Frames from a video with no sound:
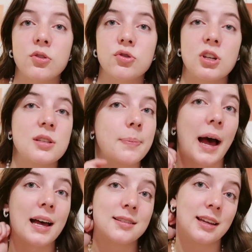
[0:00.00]
just
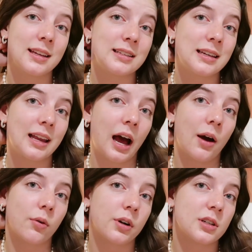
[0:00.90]
past 18
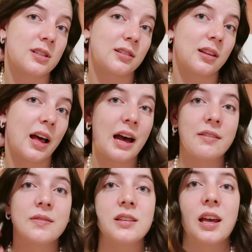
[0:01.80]
hours
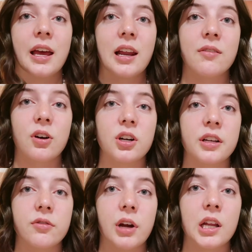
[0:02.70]
left, and I've
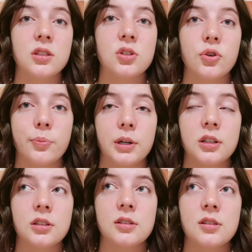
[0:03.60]
already read two
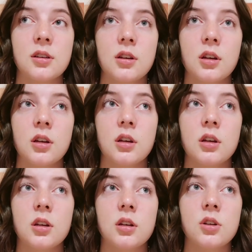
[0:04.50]
books.
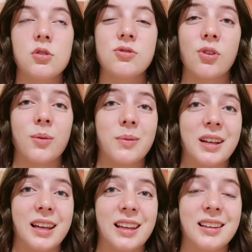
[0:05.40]
So I'm
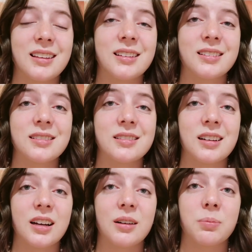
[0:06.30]
like,
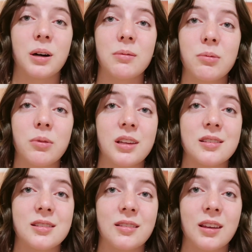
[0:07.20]
I could probably
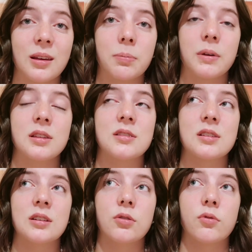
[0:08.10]
sleep and
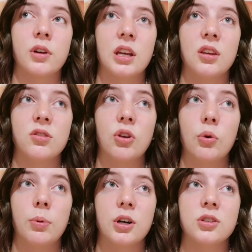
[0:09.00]
still read
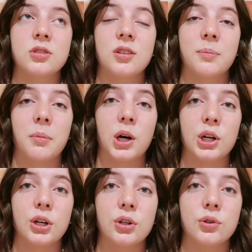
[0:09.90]
two books
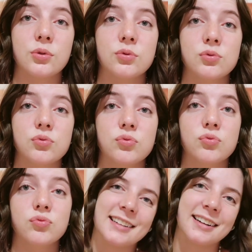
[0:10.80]
tomorrow.
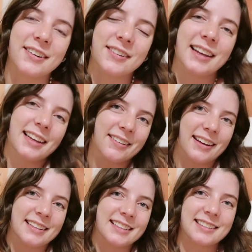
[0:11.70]
I don't know.
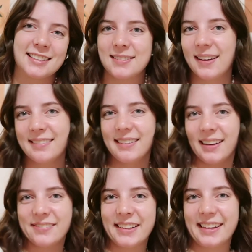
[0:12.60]
Anyways, that's just my
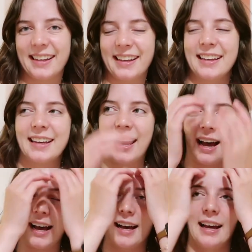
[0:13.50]
rambling.
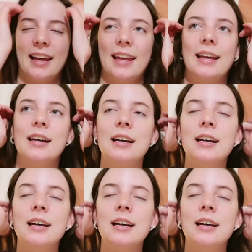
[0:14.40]
I